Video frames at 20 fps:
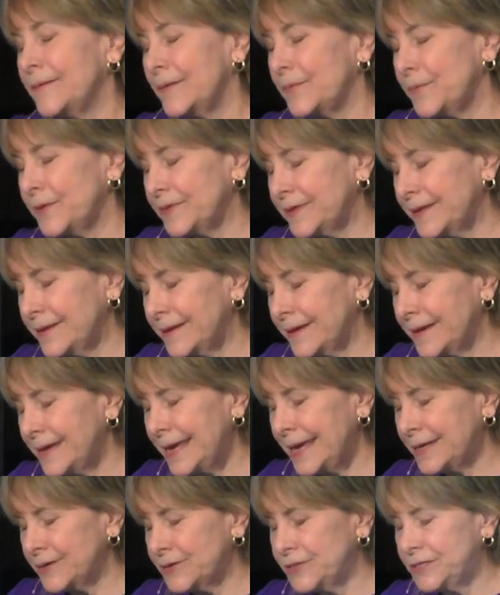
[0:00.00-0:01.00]
with uh,
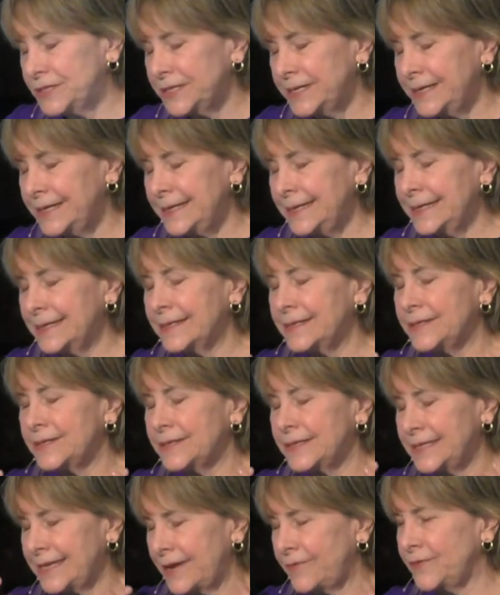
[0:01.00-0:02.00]
energy
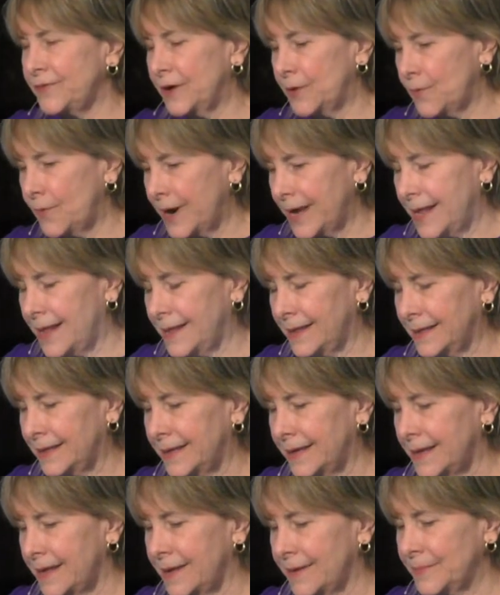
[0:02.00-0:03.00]
to say farewell,
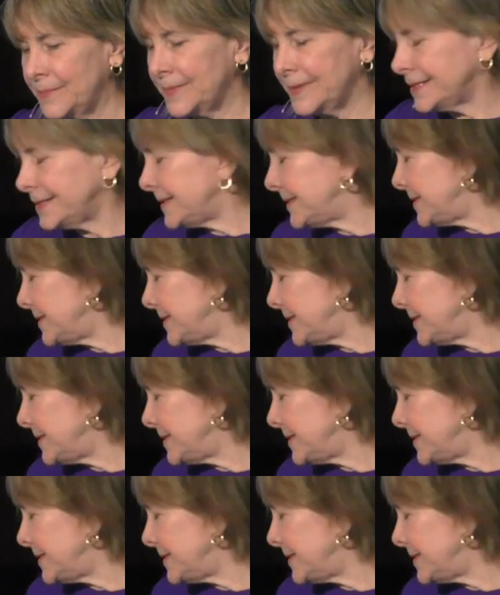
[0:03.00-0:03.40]
um, it's